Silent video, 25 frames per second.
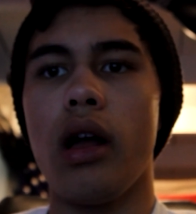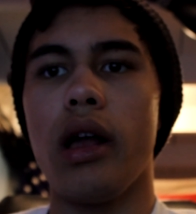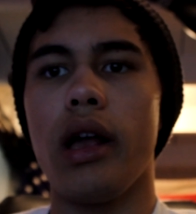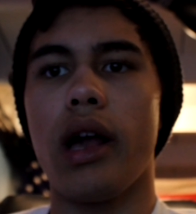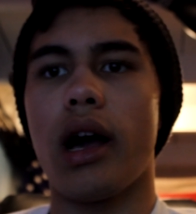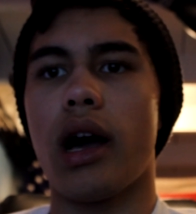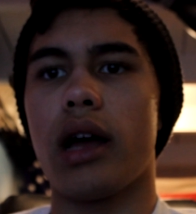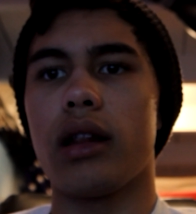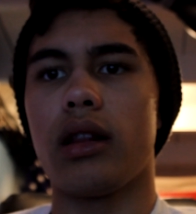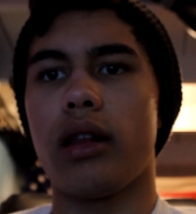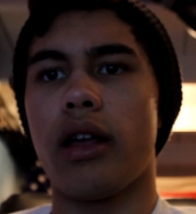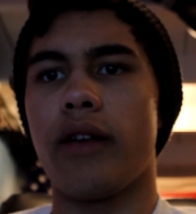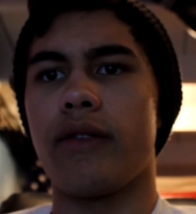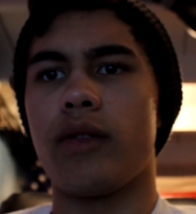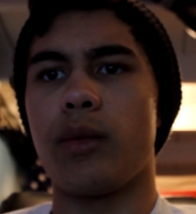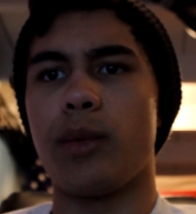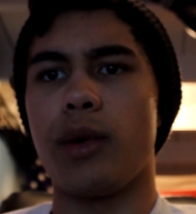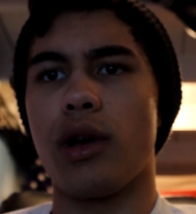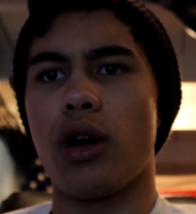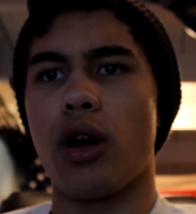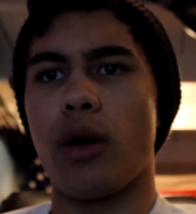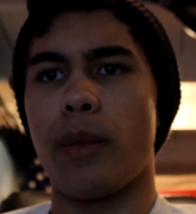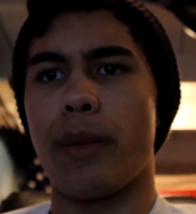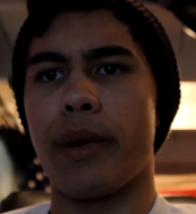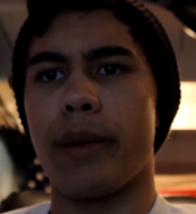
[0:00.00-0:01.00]
Yeah, I'd love to
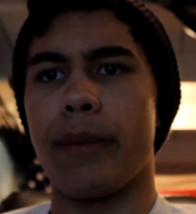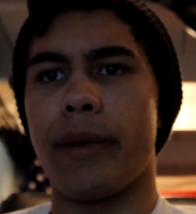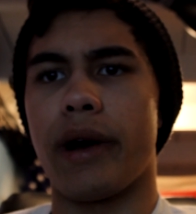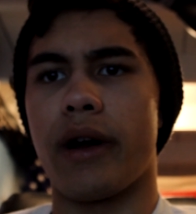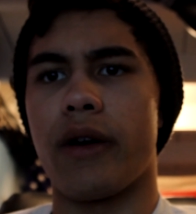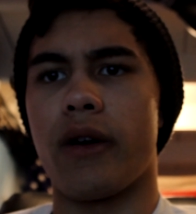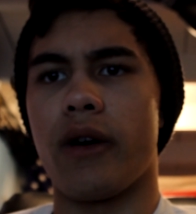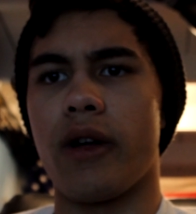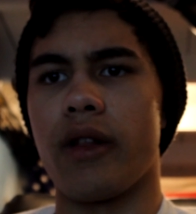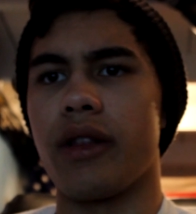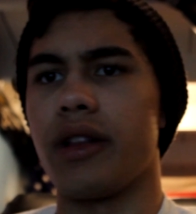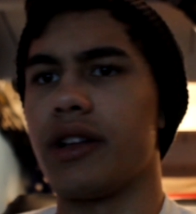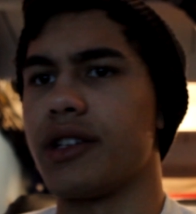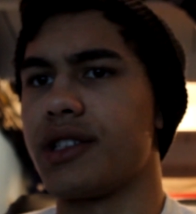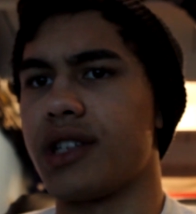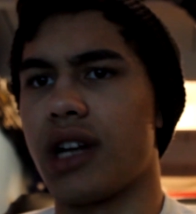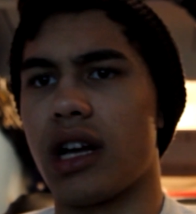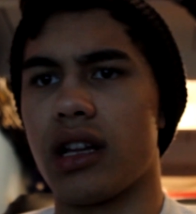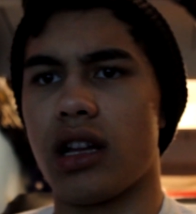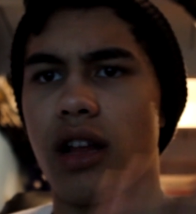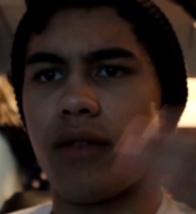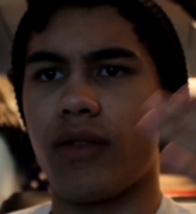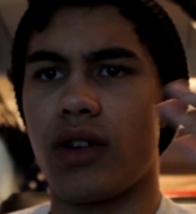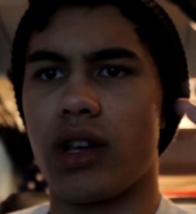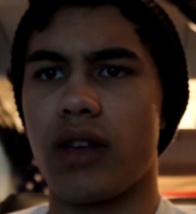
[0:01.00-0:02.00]
be open about all this, and
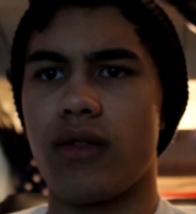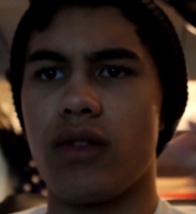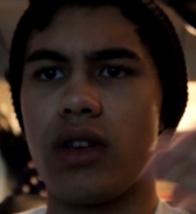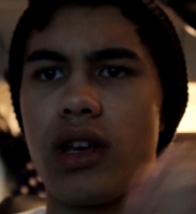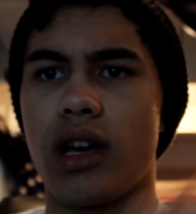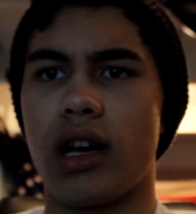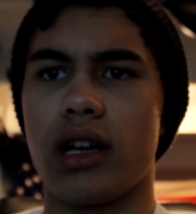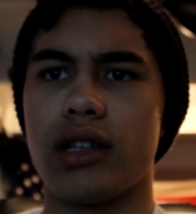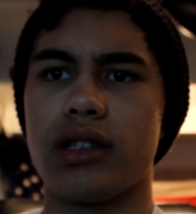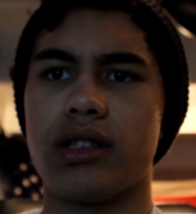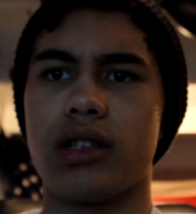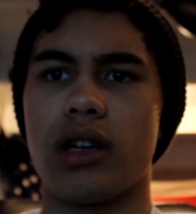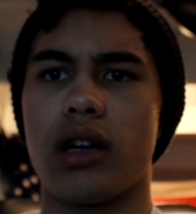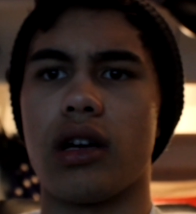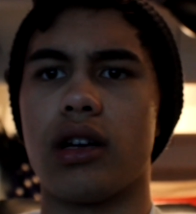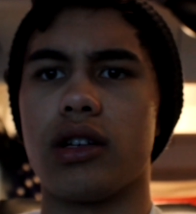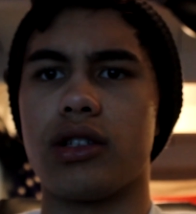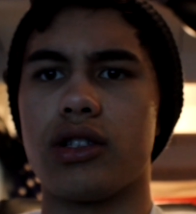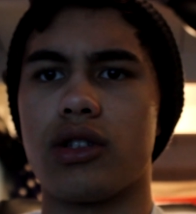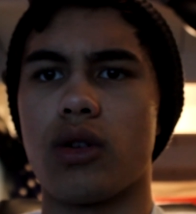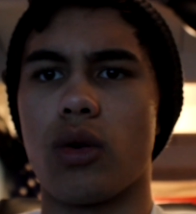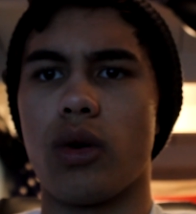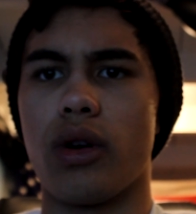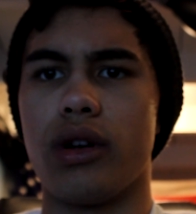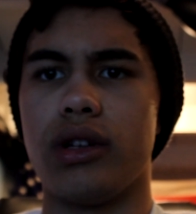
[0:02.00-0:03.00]
I'd love to give you guys
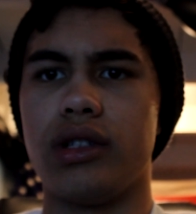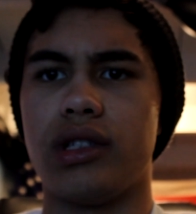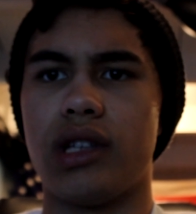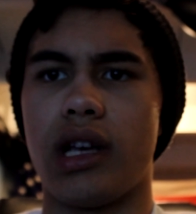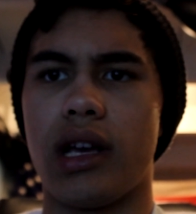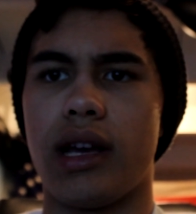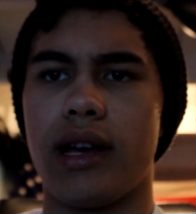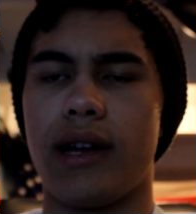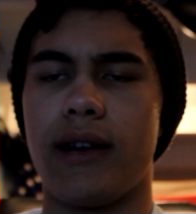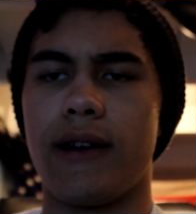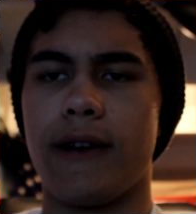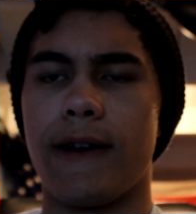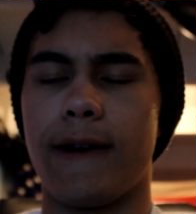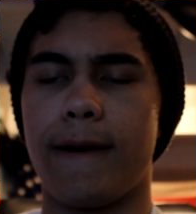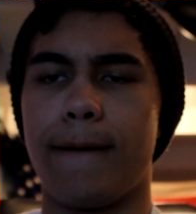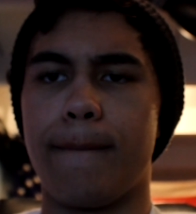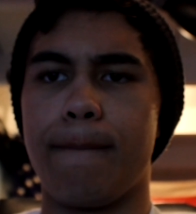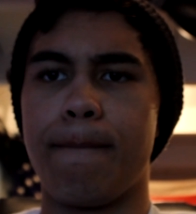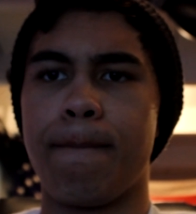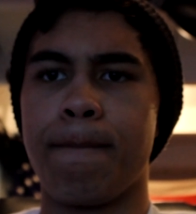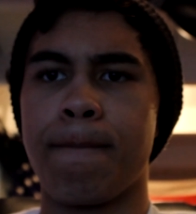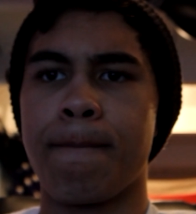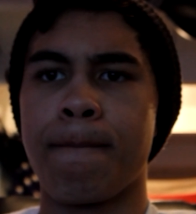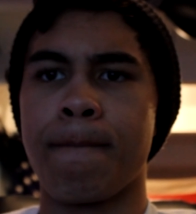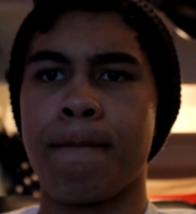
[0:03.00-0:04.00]
stories and
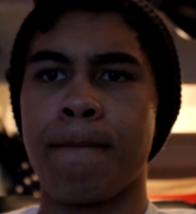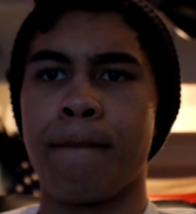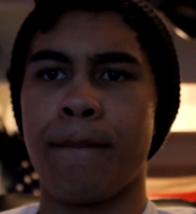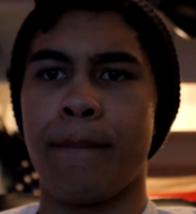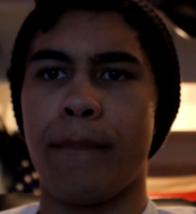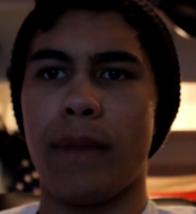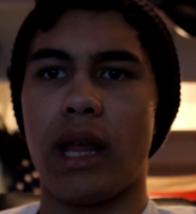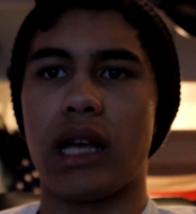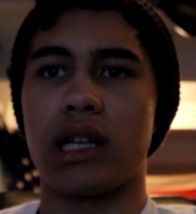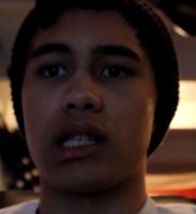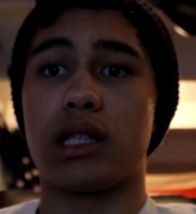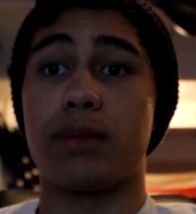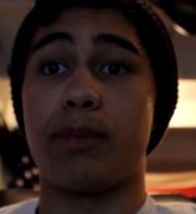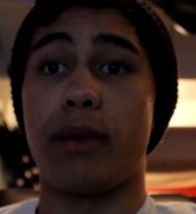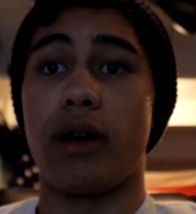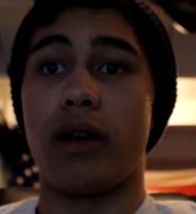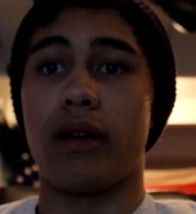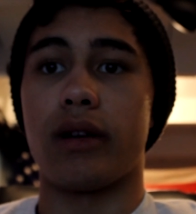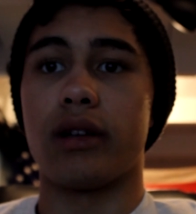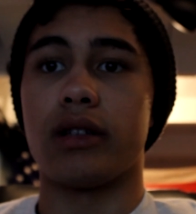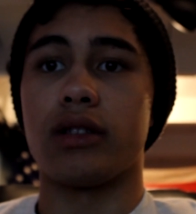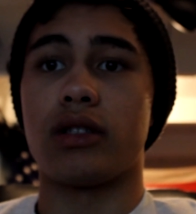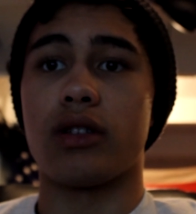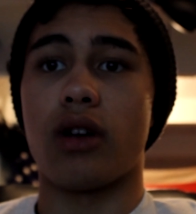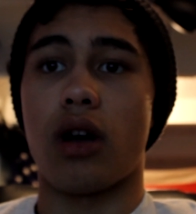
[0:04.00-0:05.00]

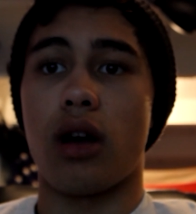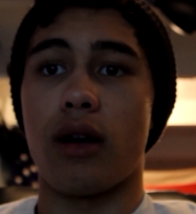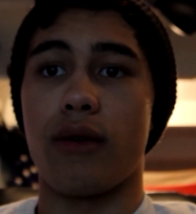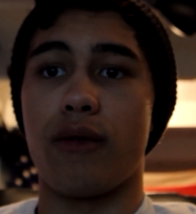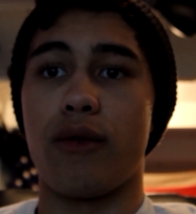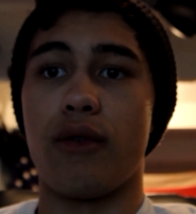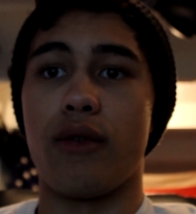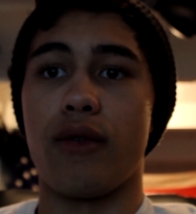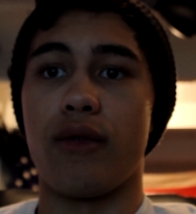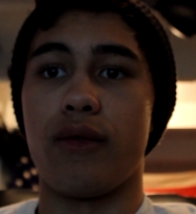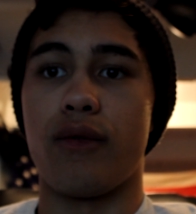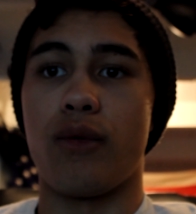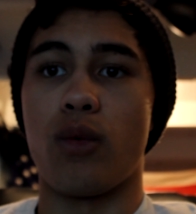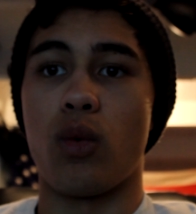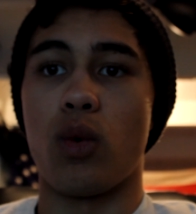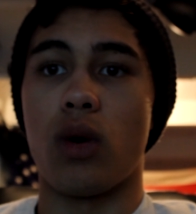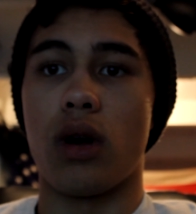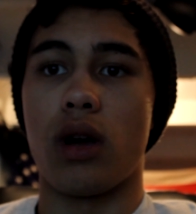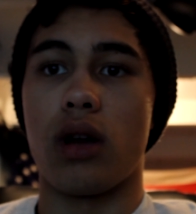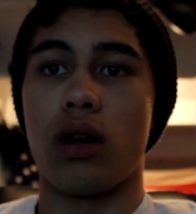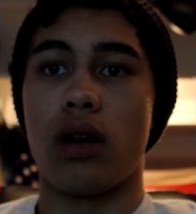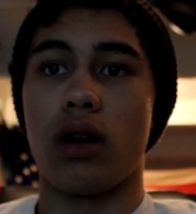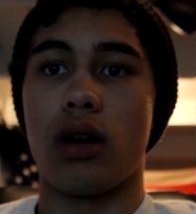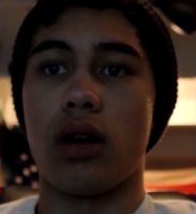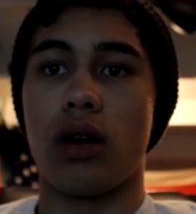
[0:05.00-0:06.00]
experience off of
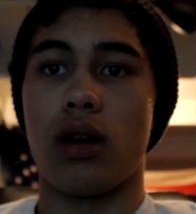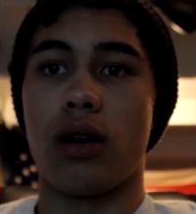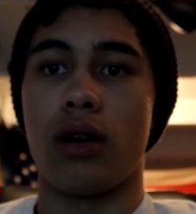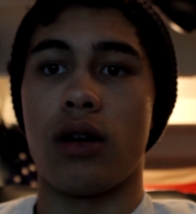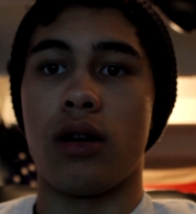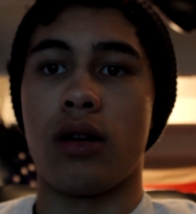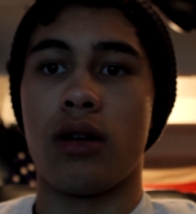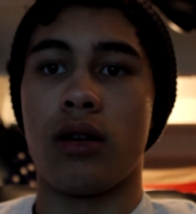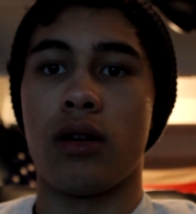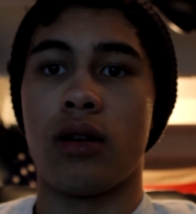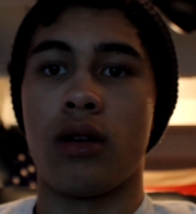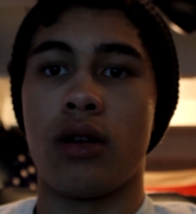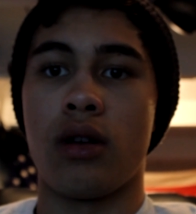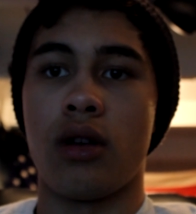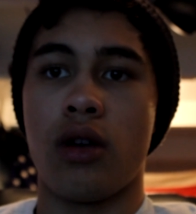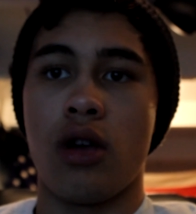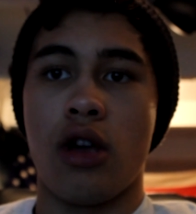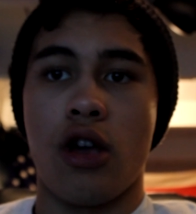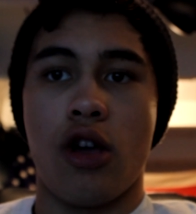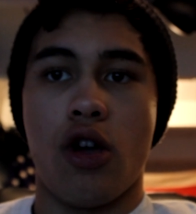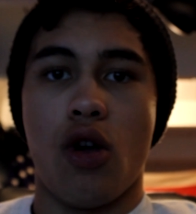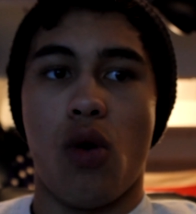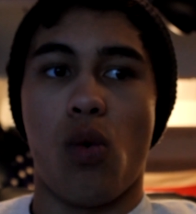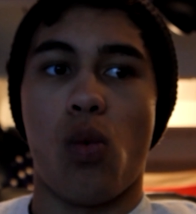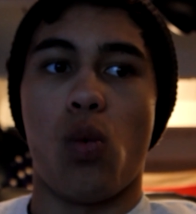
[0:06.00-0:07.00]
what
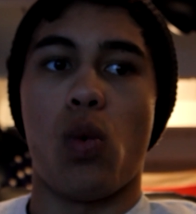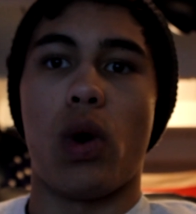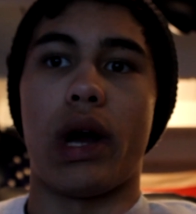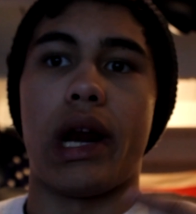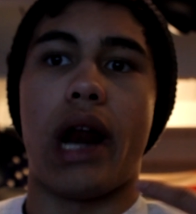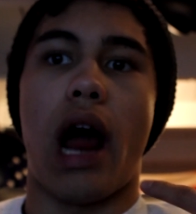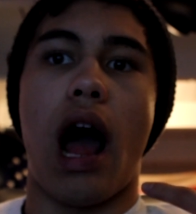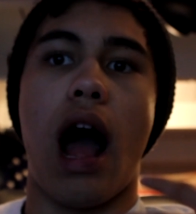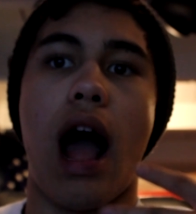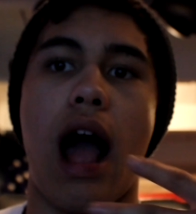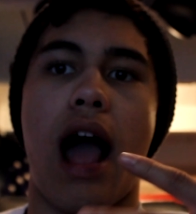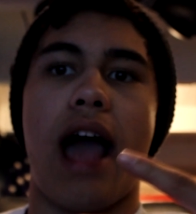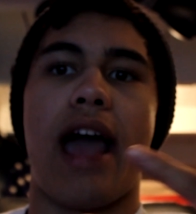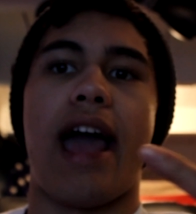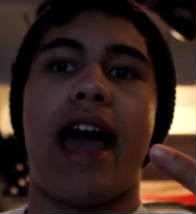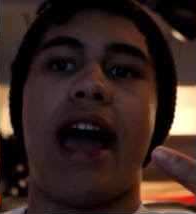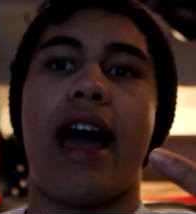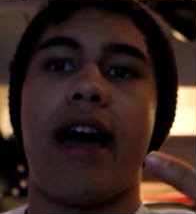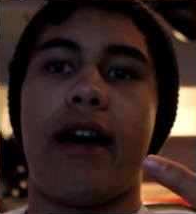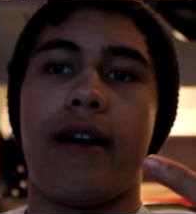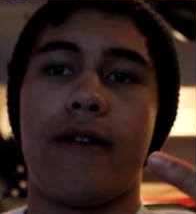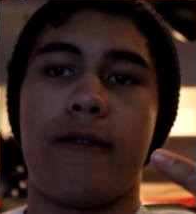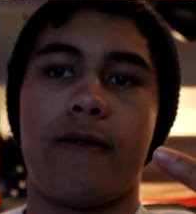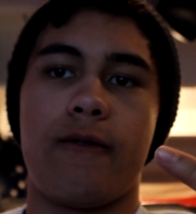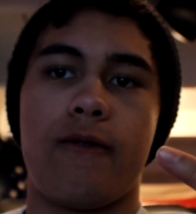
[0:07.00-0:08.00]
I
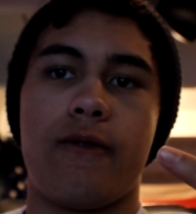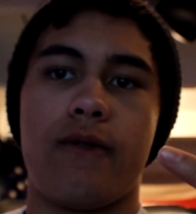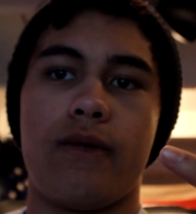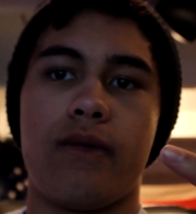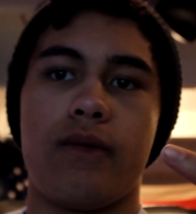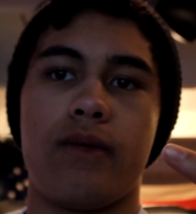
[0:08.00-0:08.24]
have